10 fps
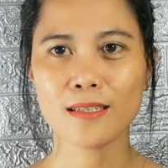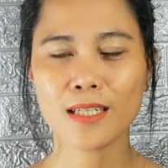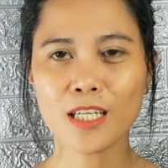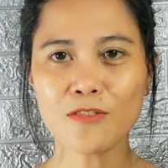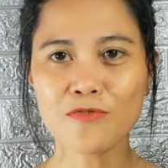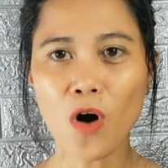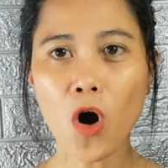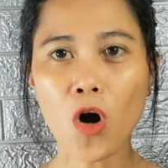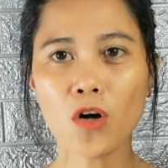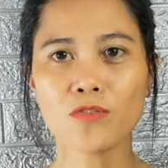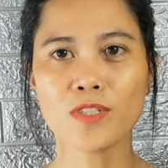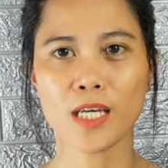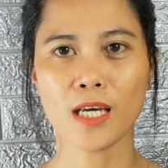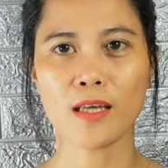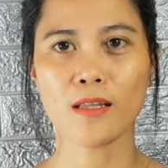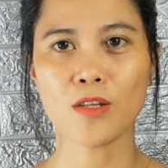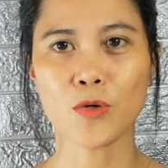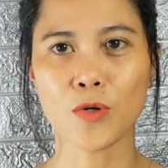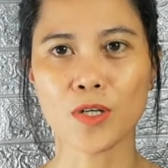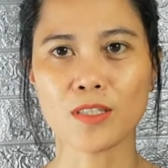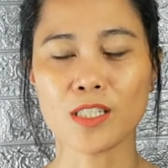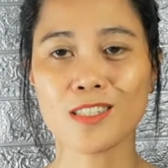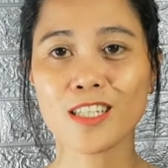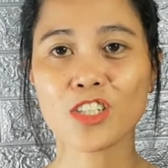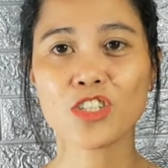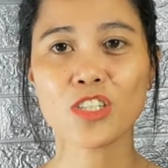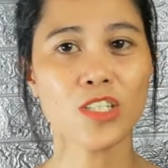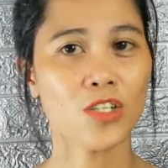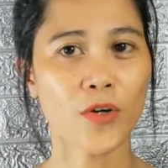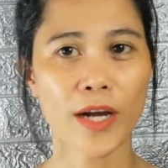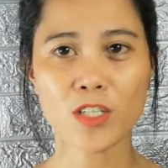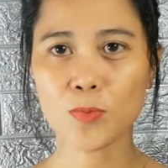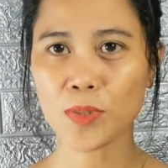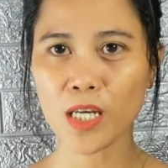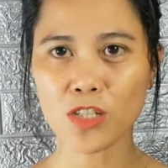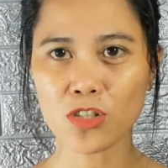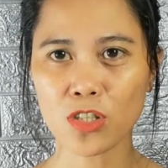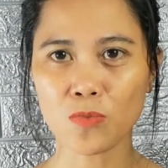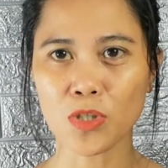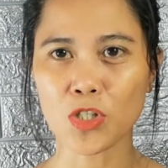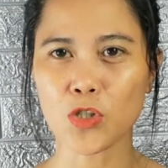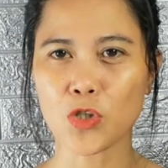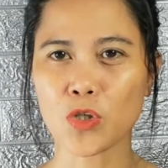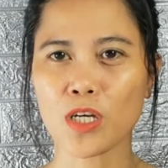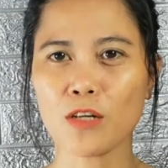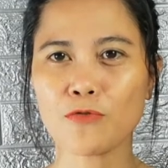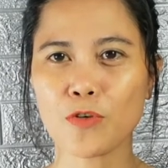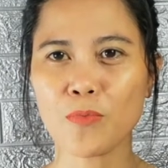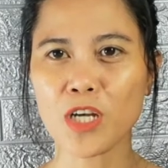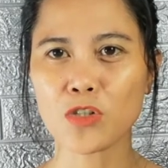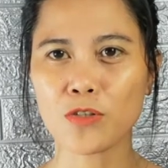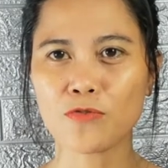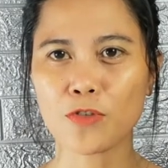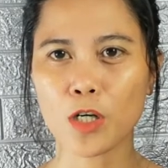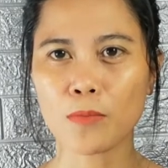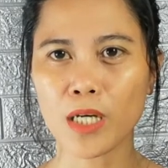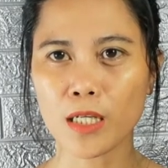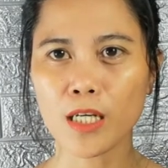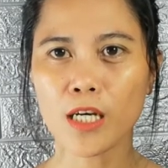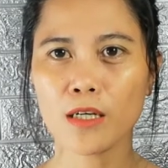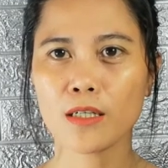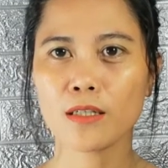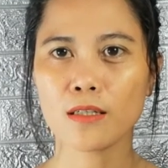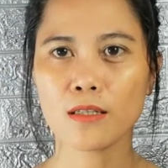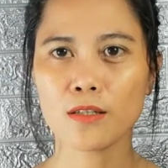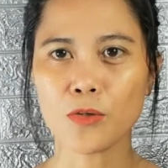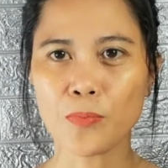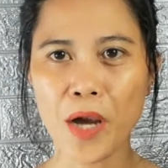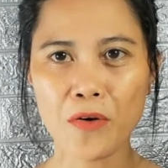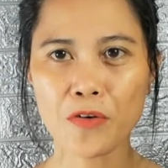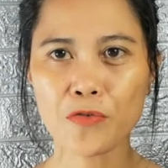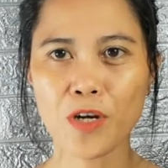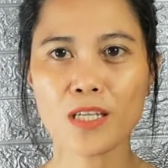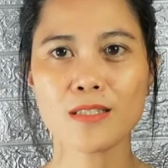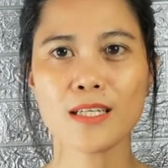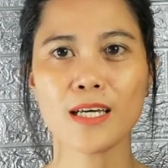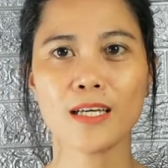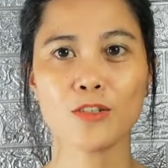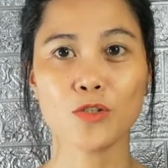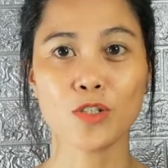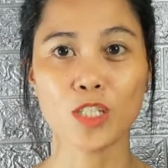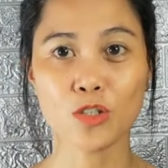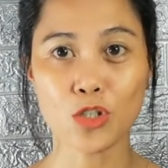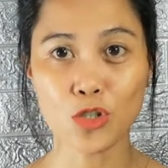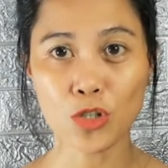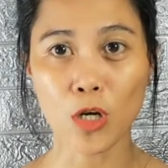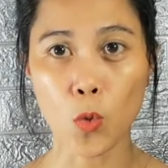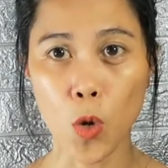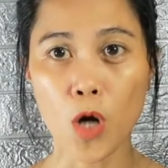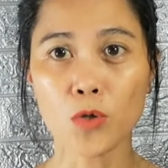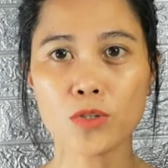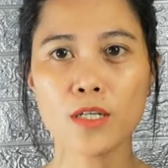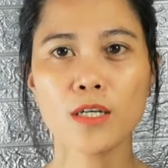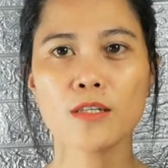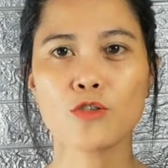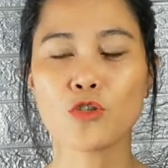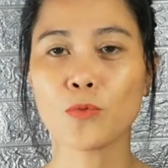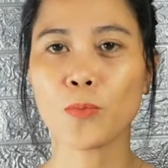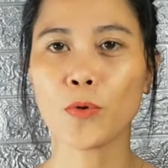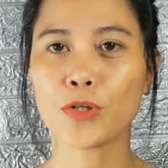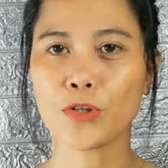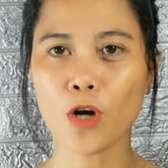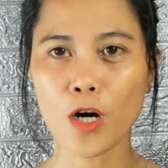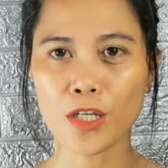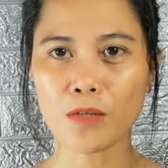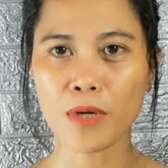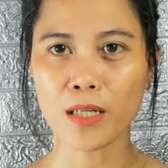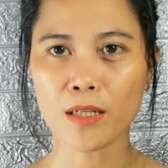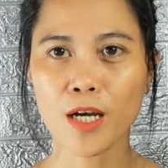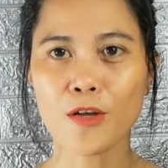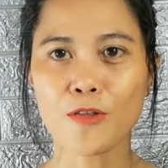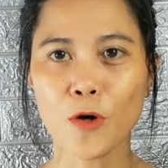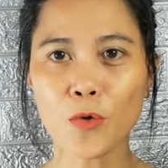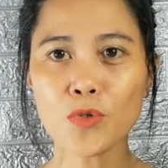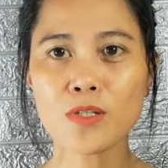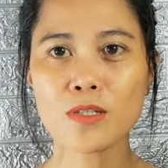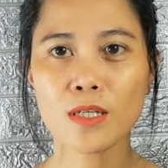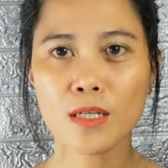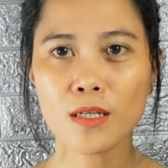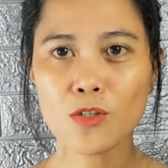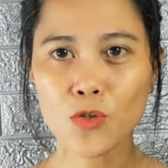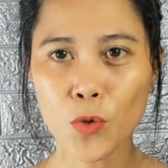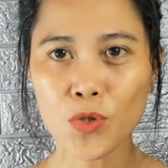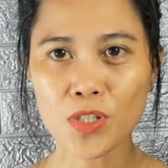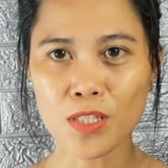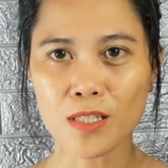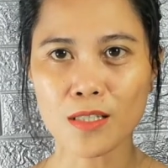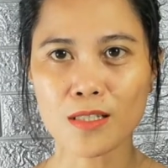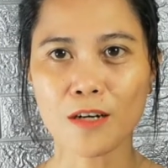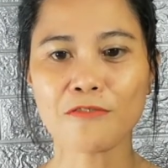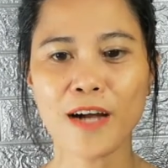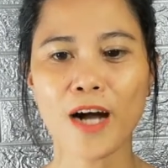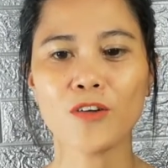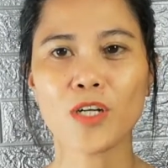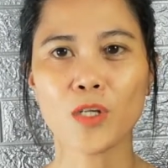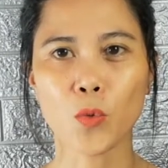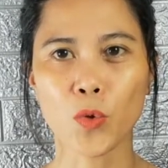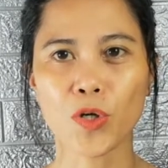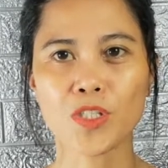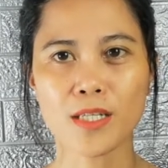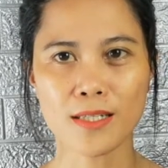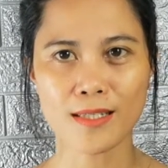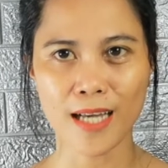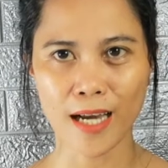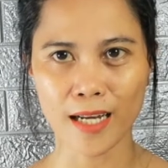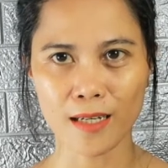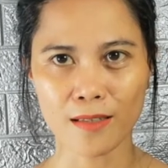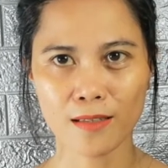involved in your discussion, in your explanation, because you took information from it, you paraphrased it, you took a quote to support your argument, those sources are found in the works cited.